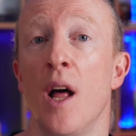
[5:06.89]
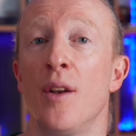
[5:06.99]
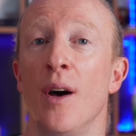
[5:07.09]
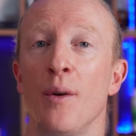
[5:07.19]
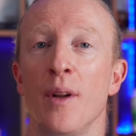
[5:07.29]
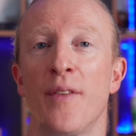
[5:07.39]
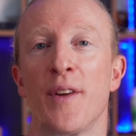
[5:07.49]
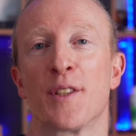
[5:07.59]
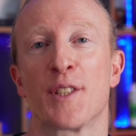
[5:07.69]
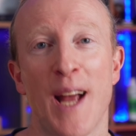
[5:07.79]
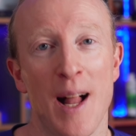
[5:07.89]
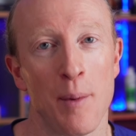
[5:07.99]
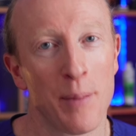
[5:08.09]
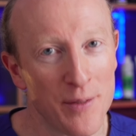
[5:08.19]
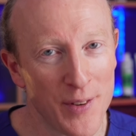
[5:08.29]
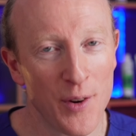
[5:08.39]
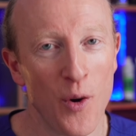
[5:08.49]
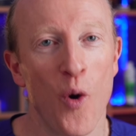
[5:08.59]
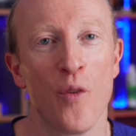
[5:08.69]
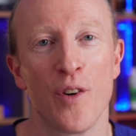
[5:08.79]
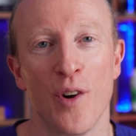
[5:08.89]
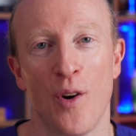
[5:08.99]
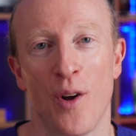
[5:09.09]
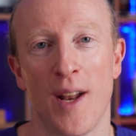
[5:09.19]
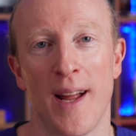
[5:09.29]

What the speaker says: not only for your scalp but for your overall